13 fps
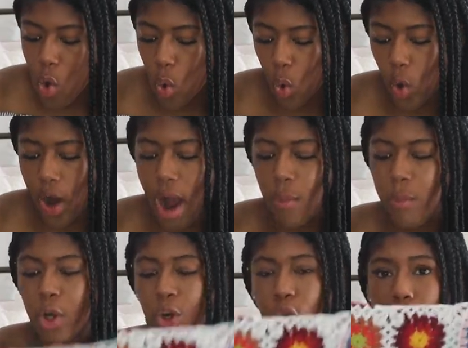or
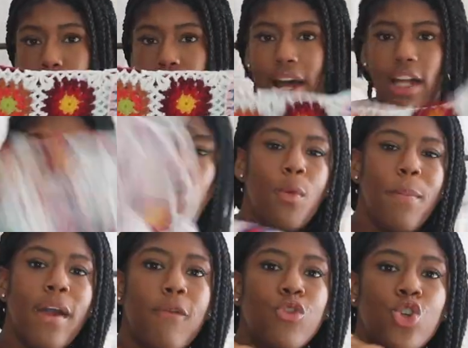I'll put it on with like a little
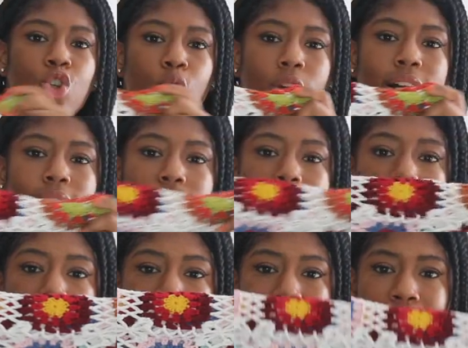pair of shorts
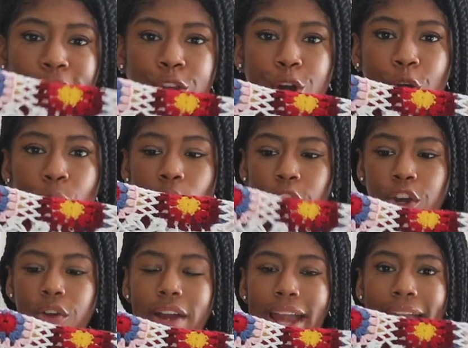and a bandeau
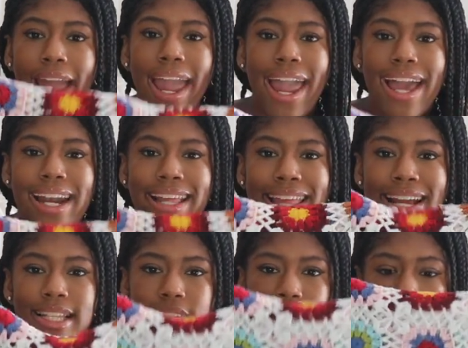under it, and I
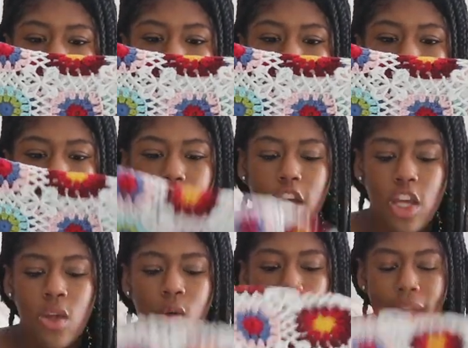think it's gonna be really
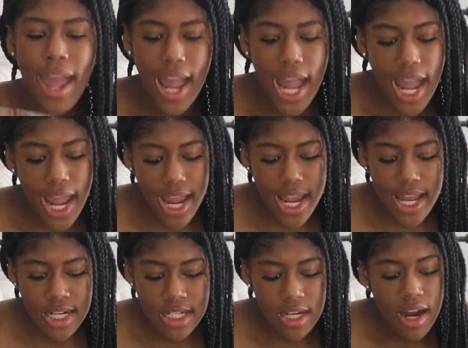cute
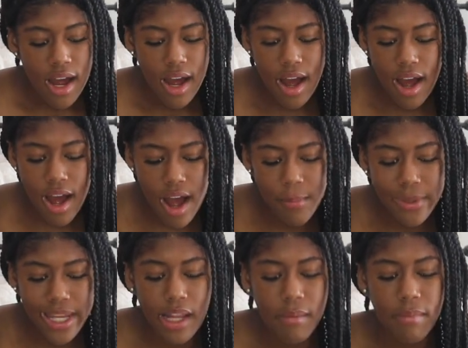and
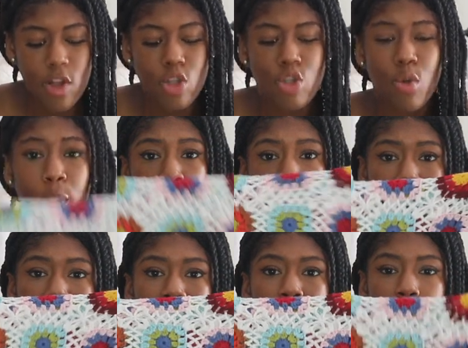um keep me super
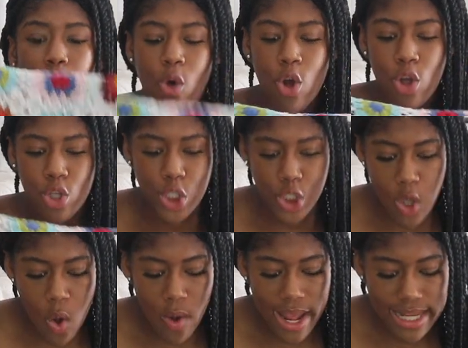duper cool.
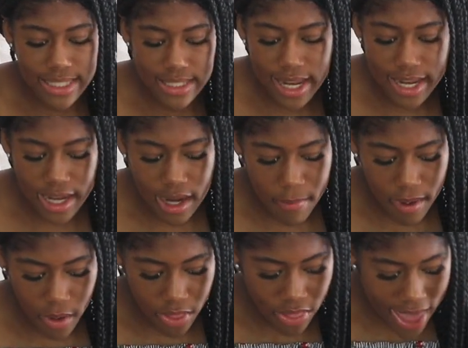So excited about